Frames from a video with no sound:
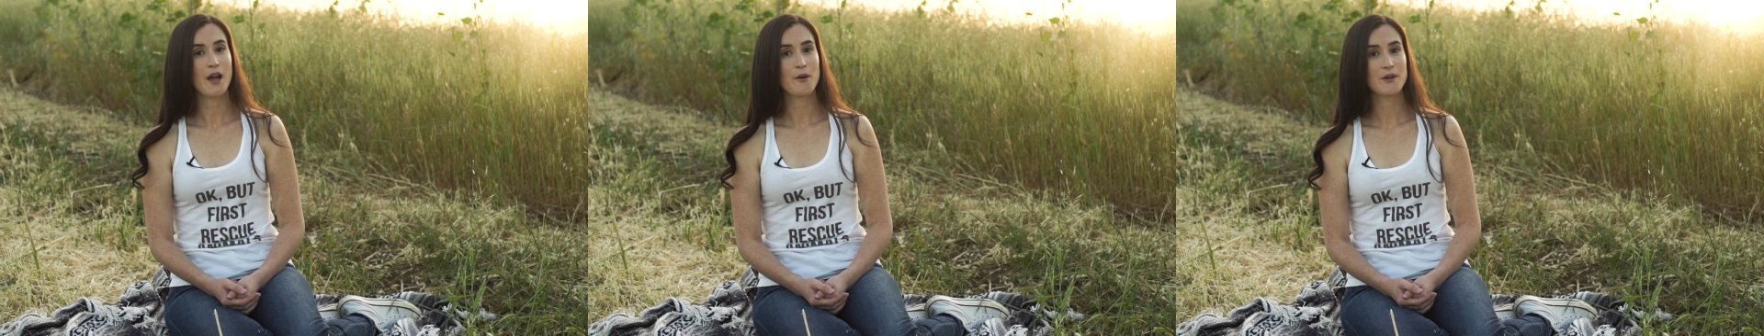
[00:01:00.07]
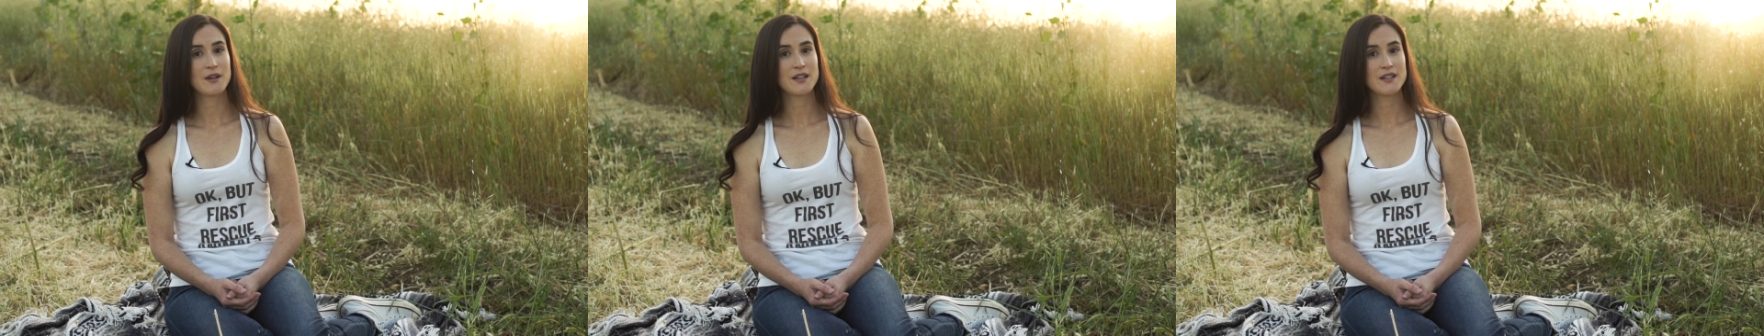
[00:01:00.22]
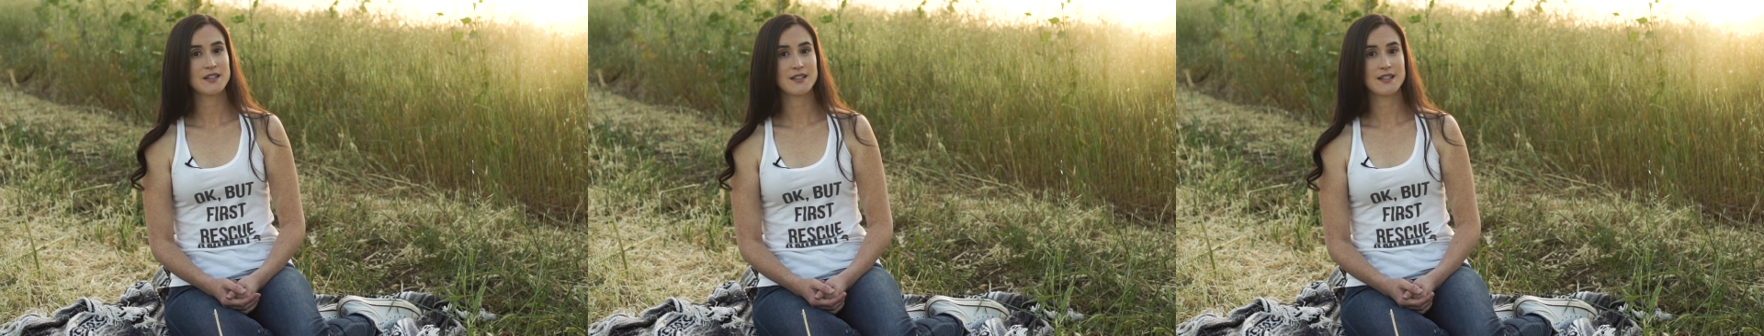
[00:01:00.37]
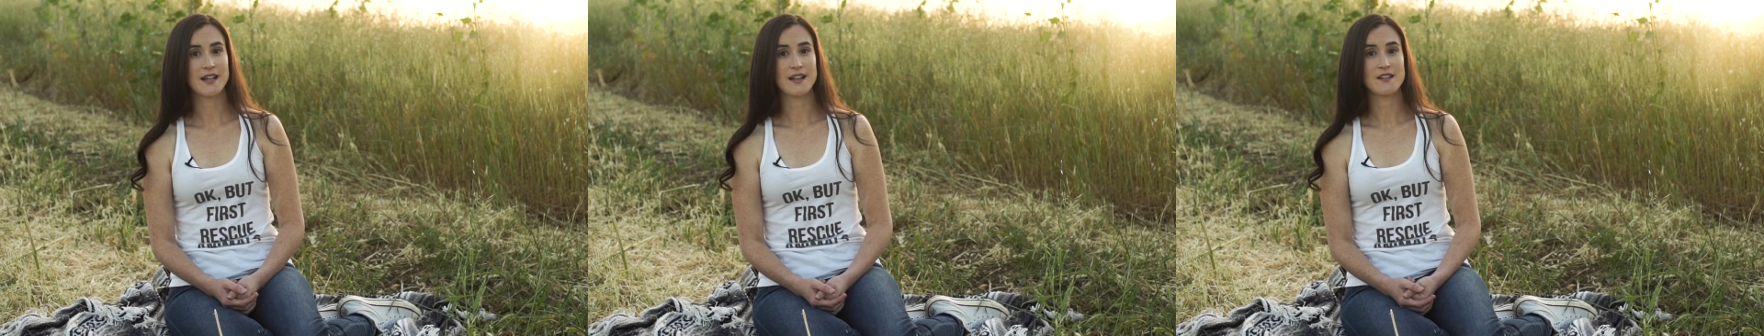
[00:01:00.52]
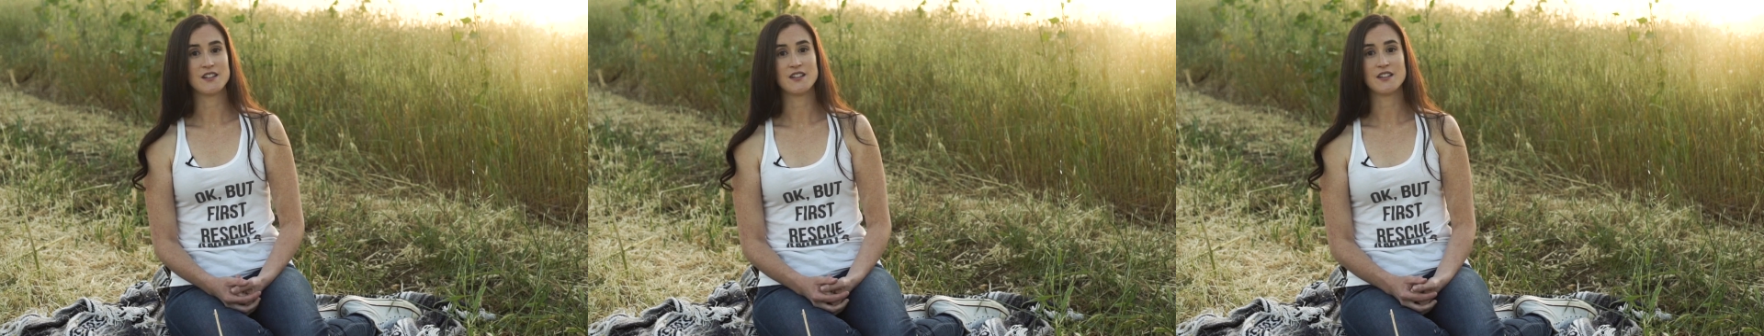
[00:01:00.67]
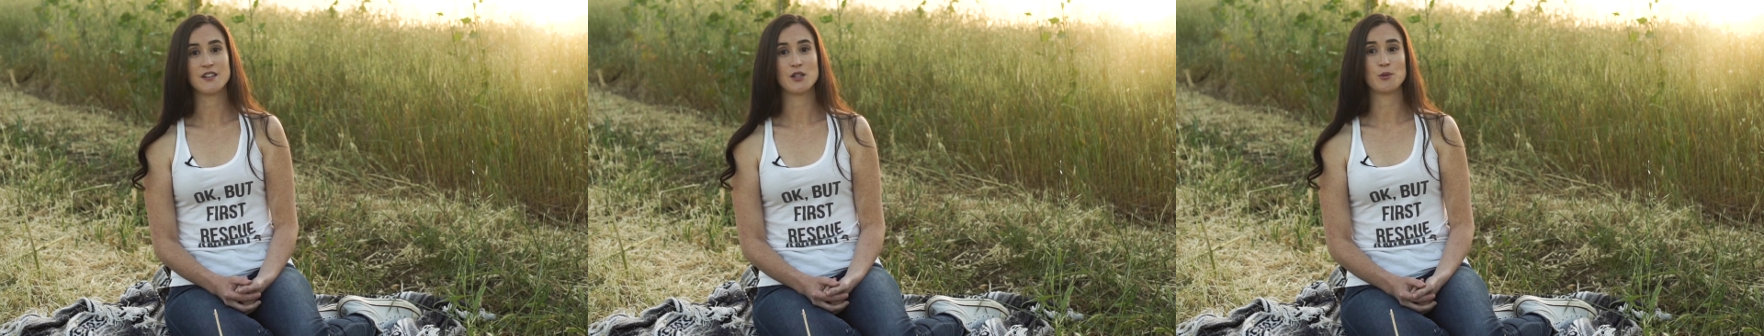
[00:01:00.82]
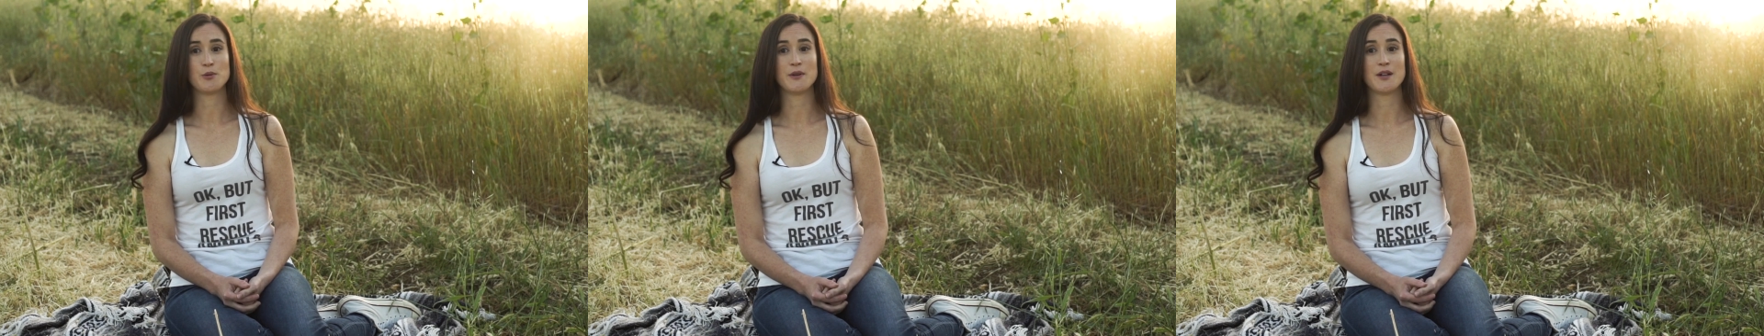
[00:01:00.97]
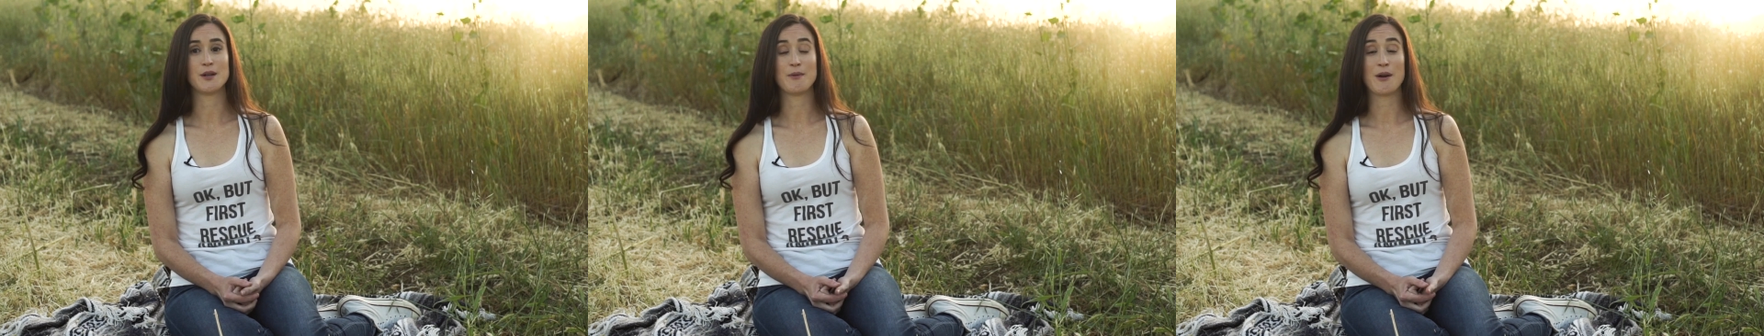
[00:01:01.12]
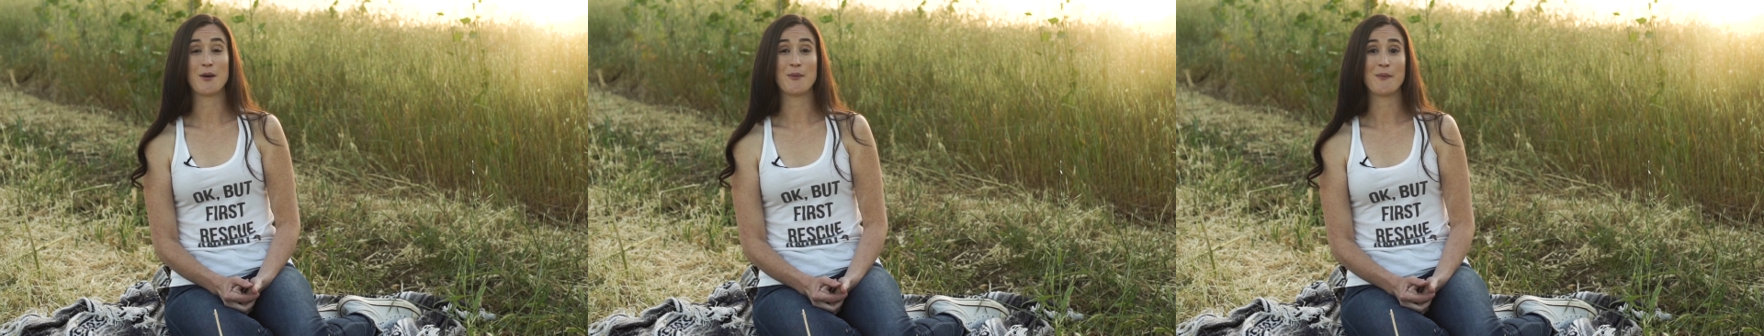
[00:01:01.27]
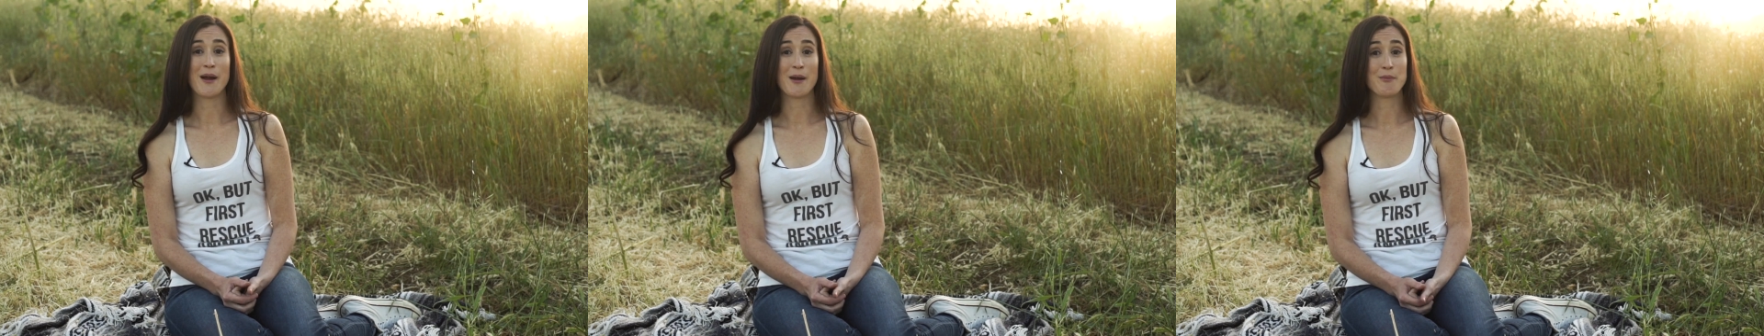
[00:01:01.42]
I wanted to tell a little bit
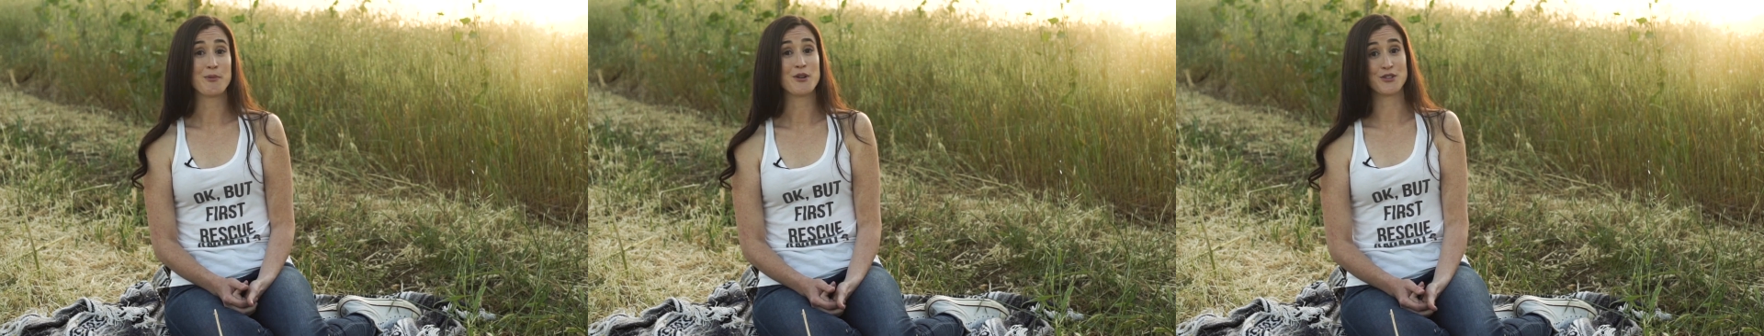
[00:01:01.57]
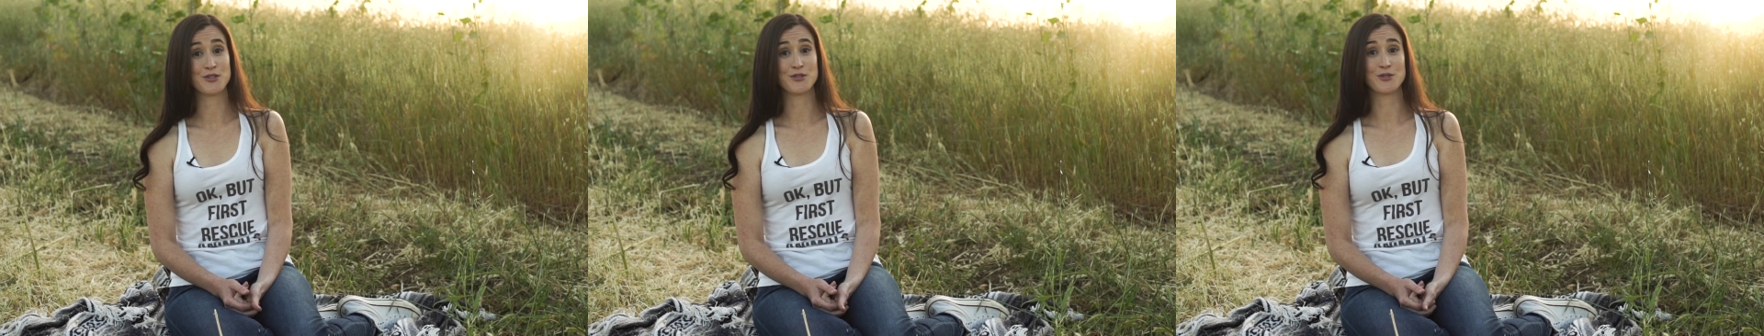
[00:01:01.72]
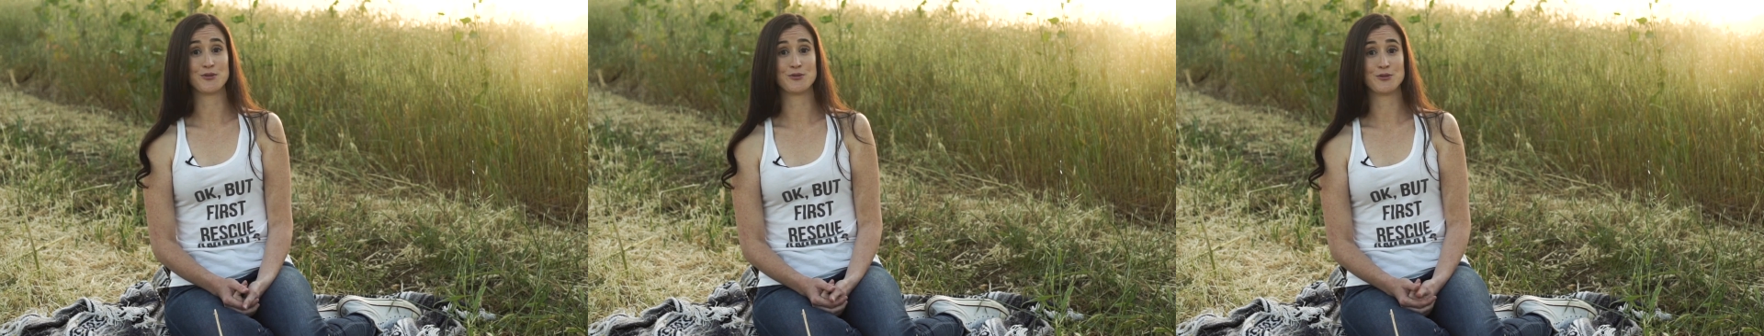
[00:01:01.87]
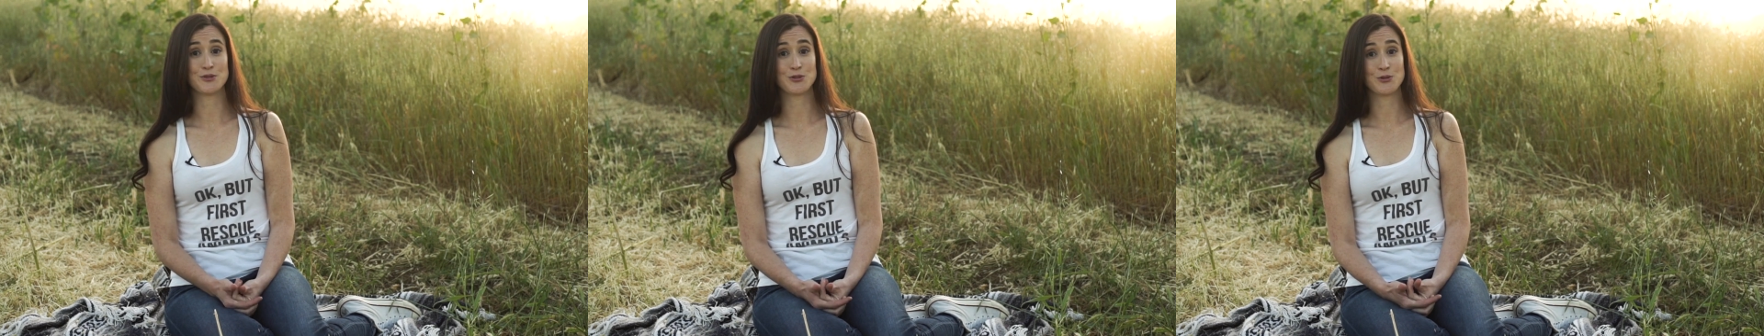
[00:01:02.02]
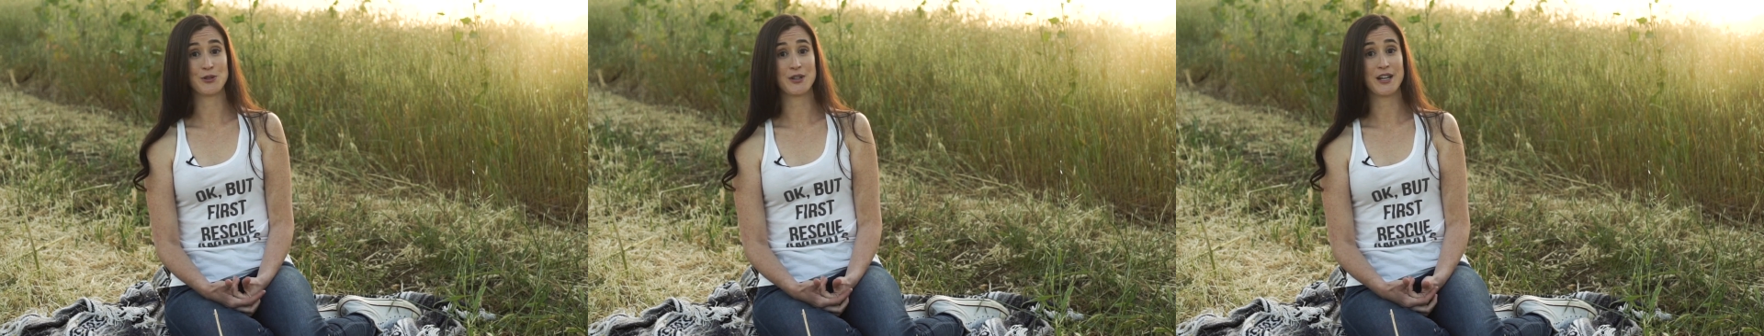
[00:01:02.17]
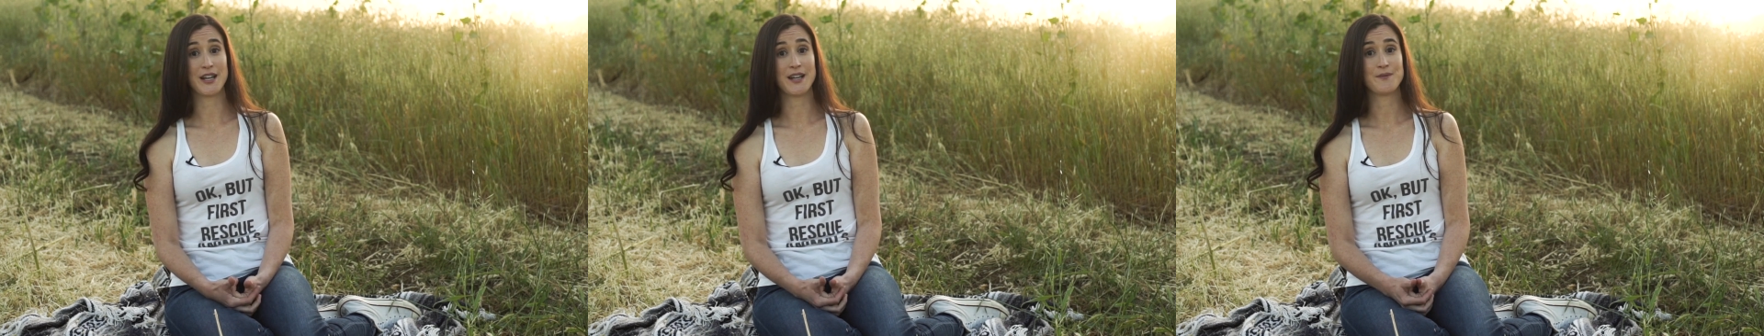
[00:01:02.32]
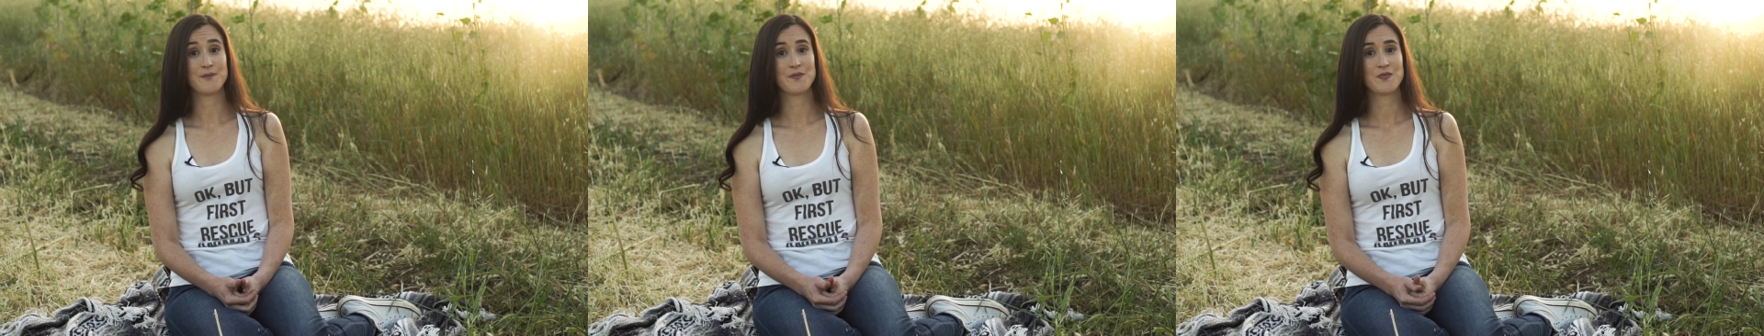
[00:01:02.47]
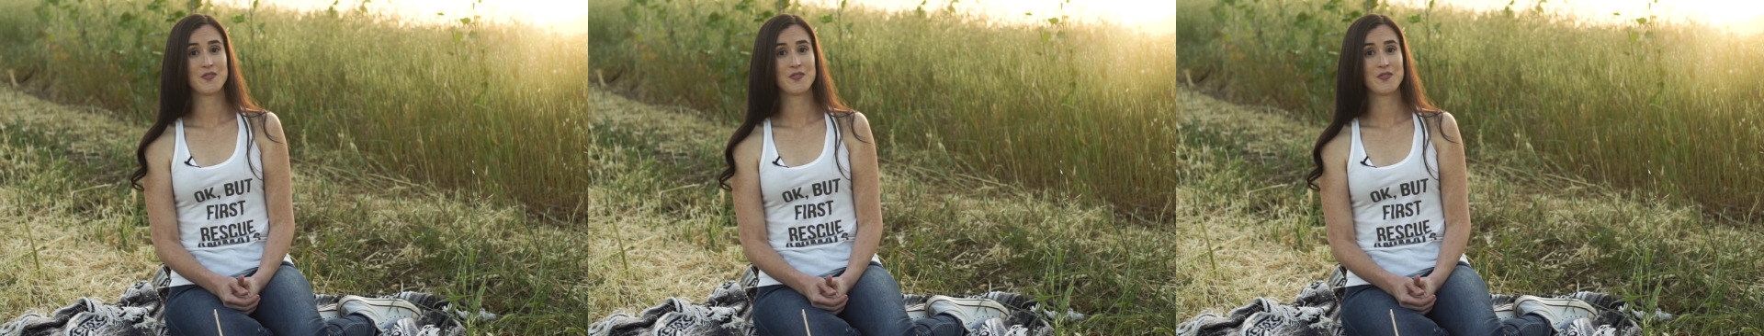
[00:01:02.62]
about my personal story.